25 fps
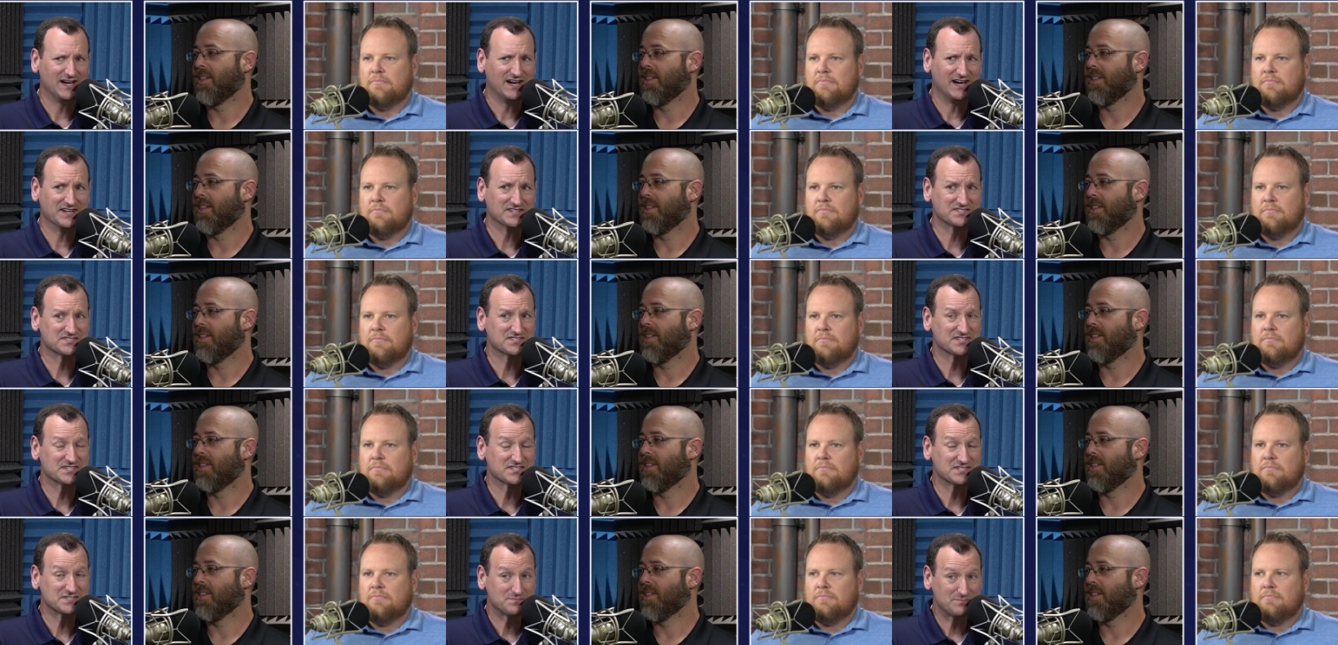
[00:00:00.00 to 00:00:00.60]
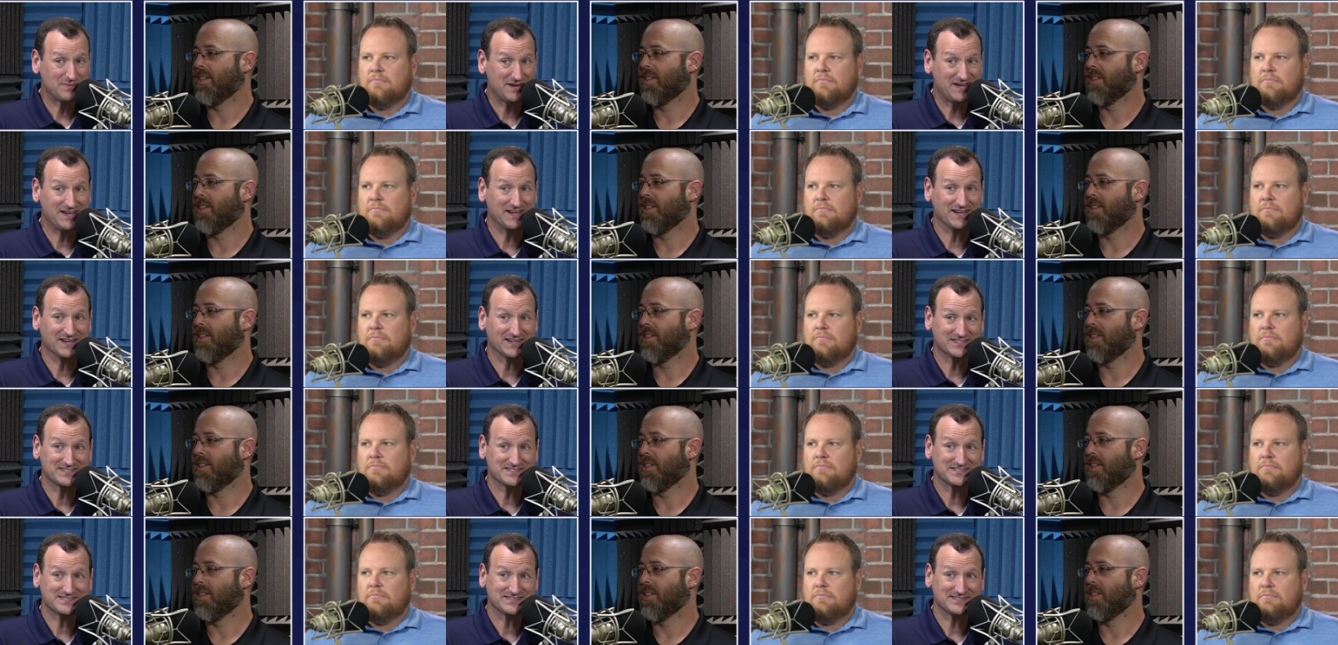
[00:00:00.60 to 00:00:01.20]
Speaker 1: I
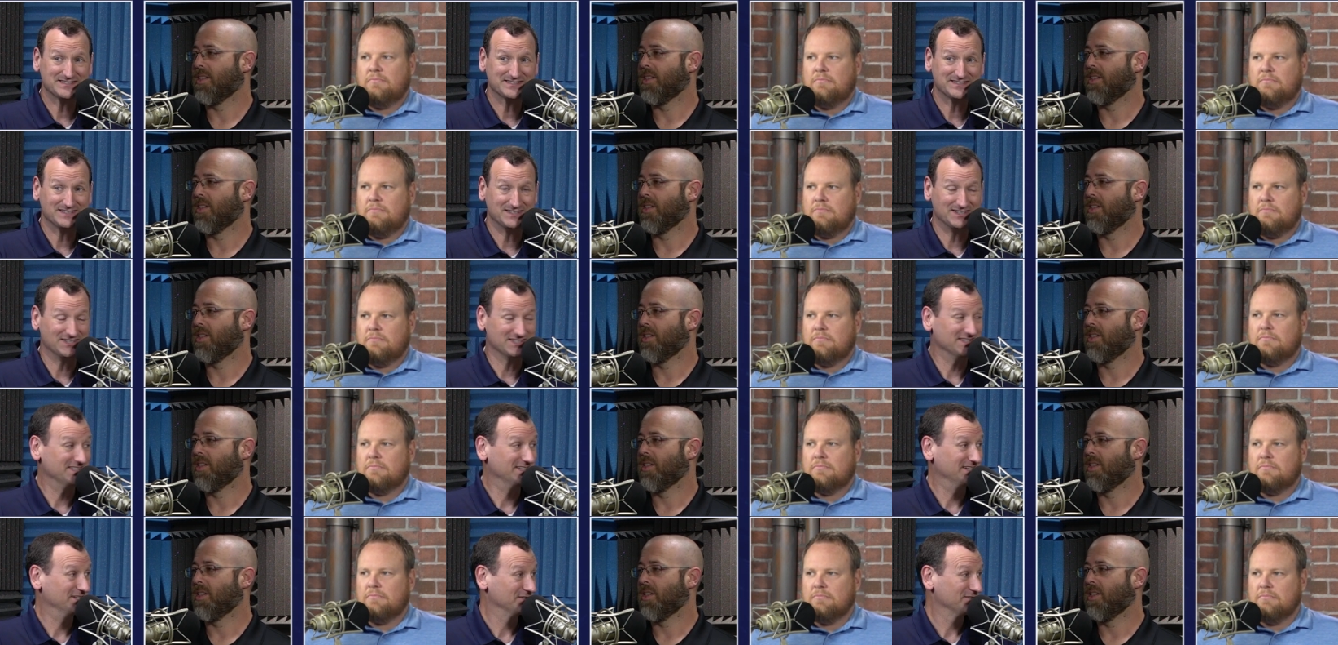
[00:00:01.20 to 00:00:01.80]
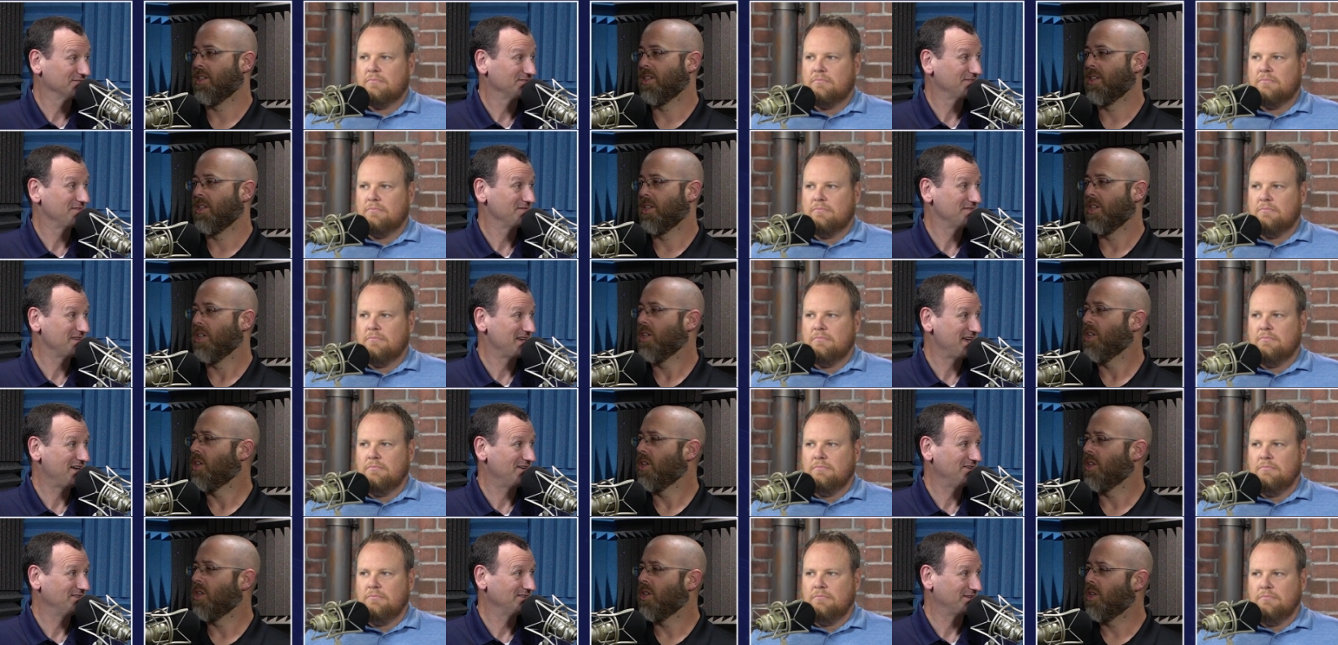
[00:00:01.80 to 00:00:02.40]
suspect a year from
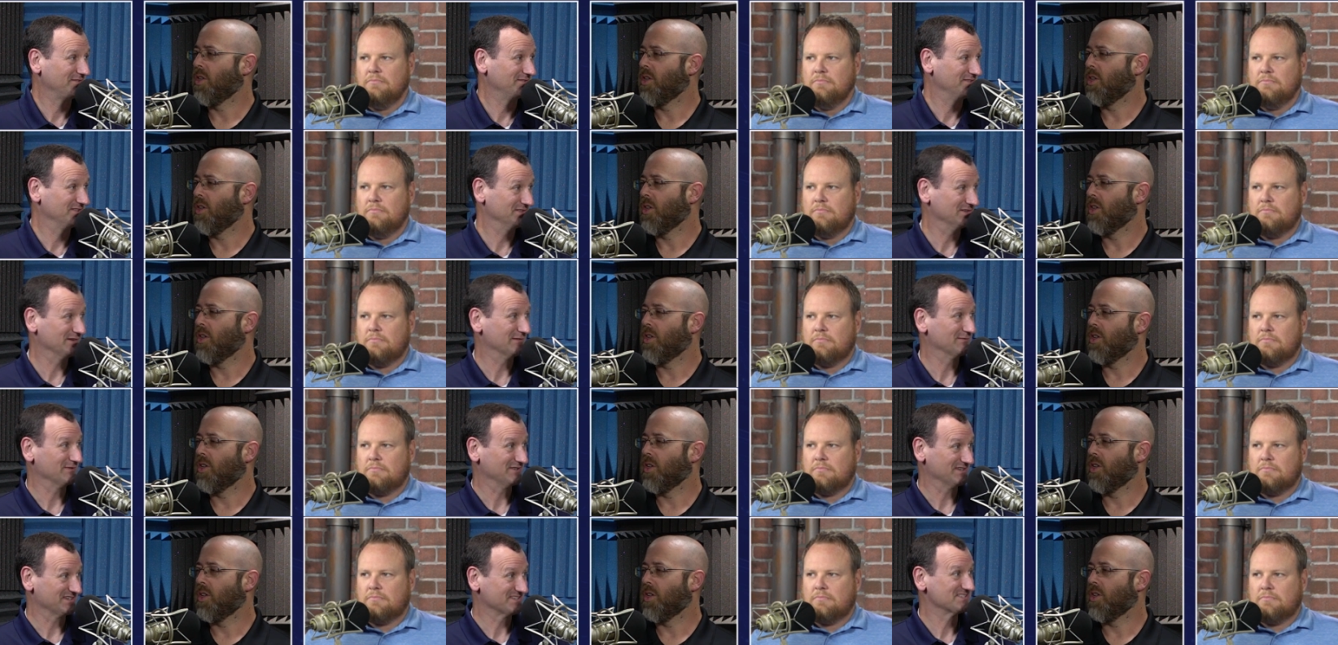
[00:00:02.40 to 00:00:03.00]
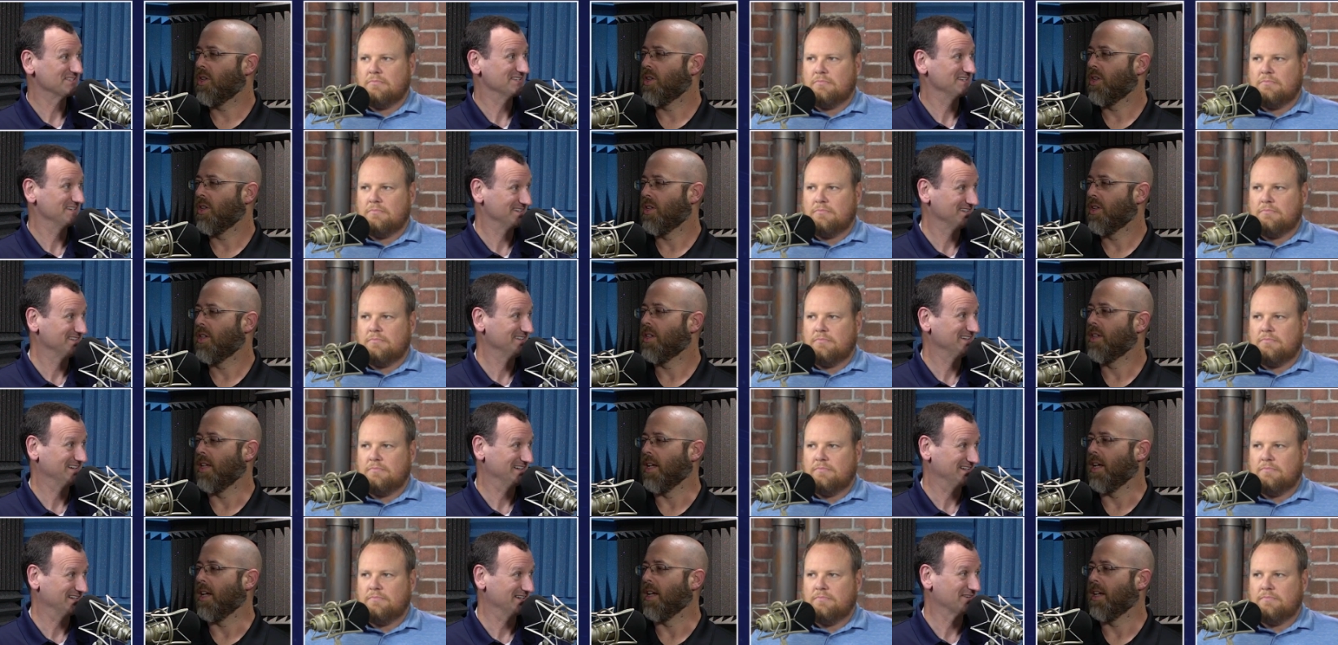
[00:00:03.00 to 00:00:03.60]
now, I'm going to do a prediction
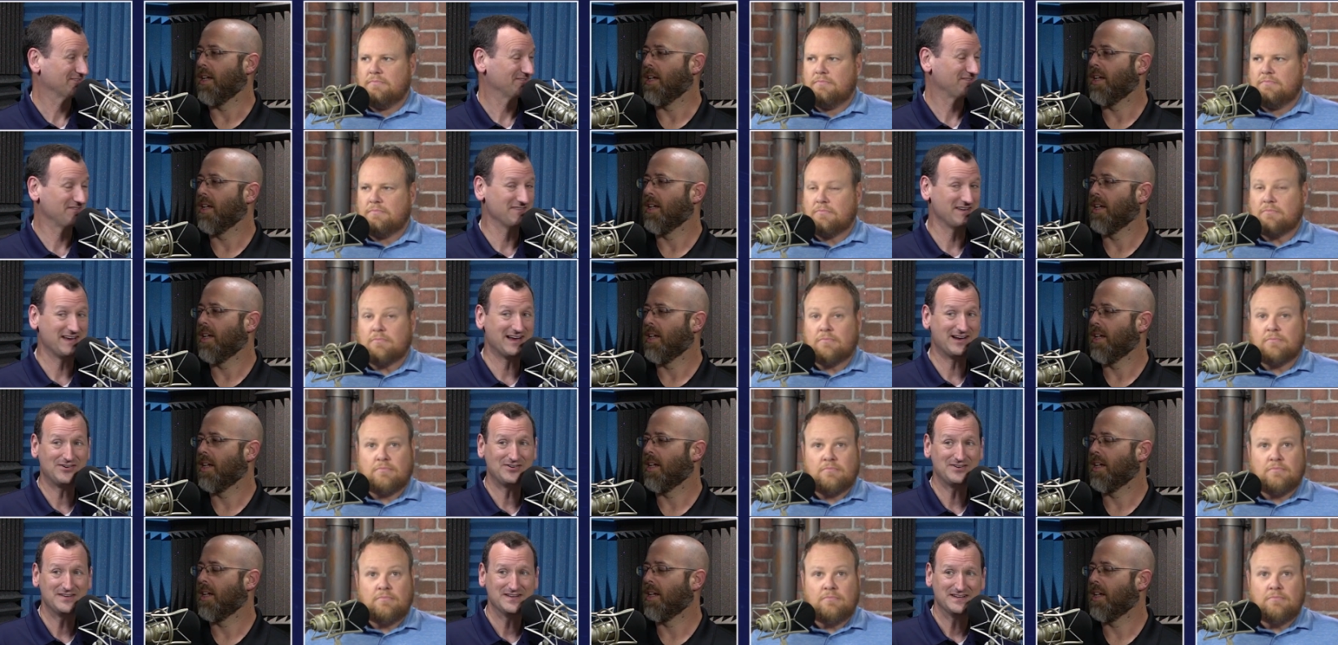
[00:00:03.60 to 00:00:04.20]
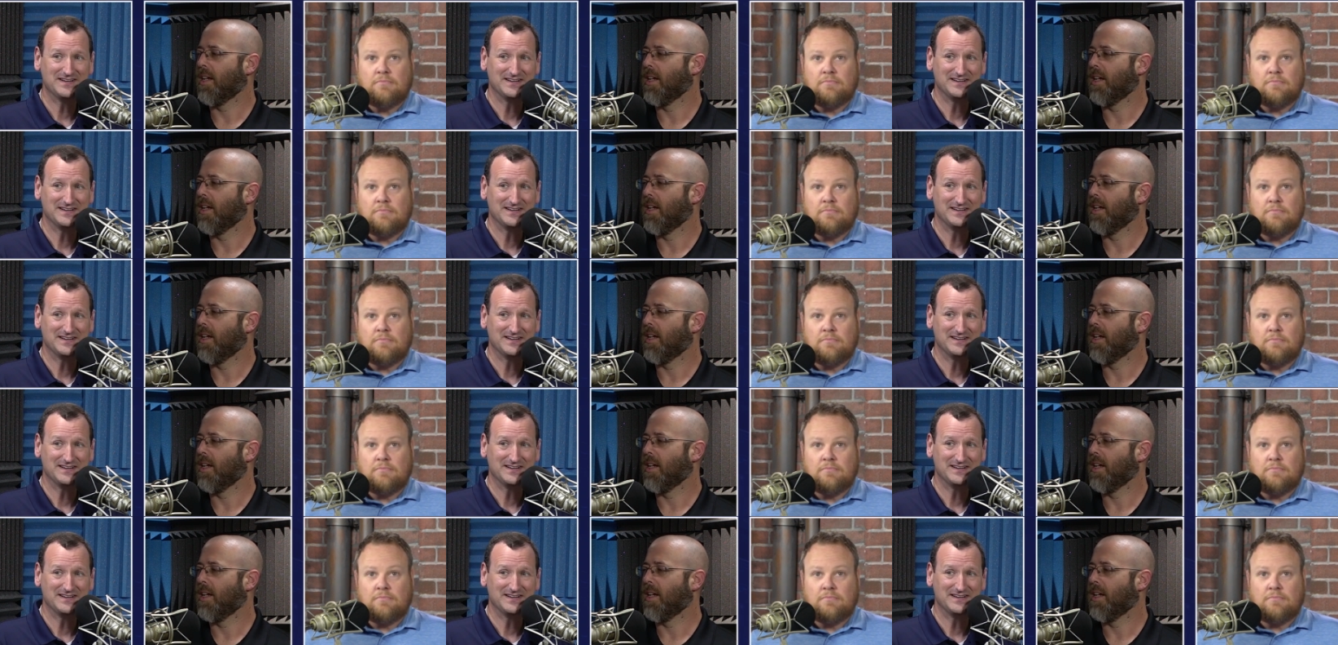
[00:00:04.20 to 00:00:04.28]
here. Yeah. A year from now,